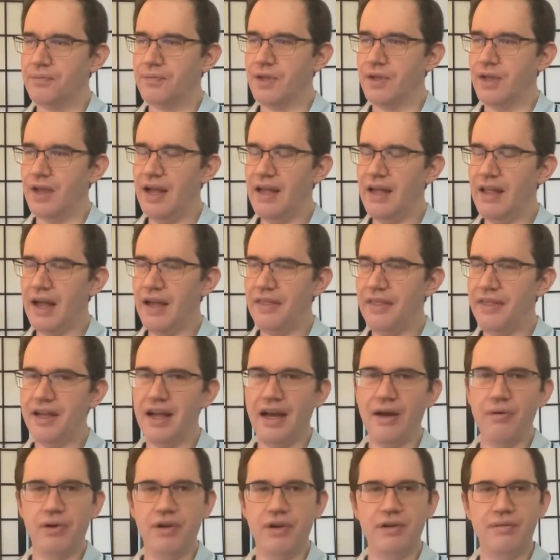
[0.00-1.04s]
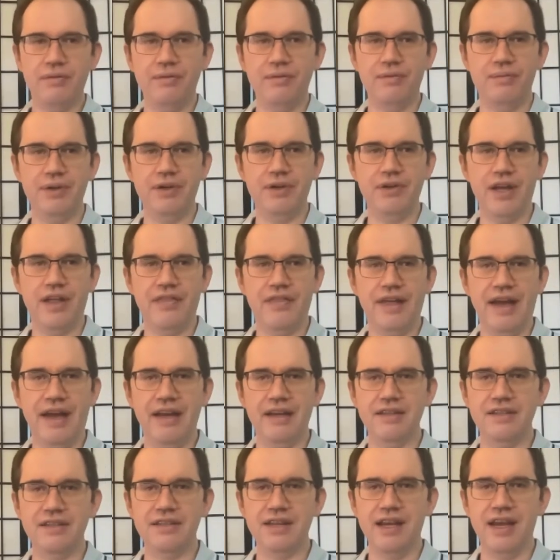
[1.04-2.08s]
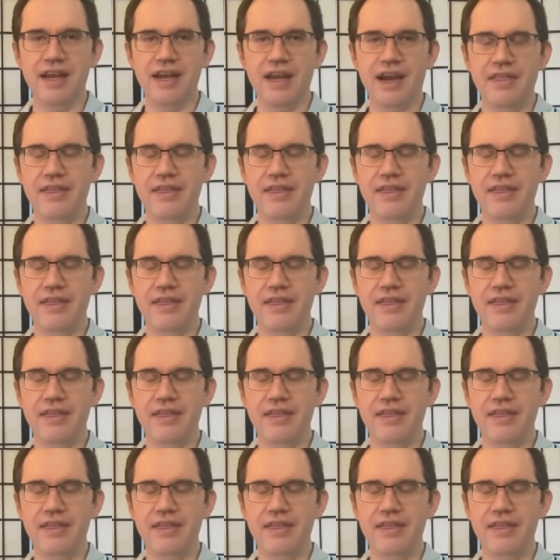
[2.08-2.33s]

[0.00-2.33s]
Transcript: I think I would build on that and say,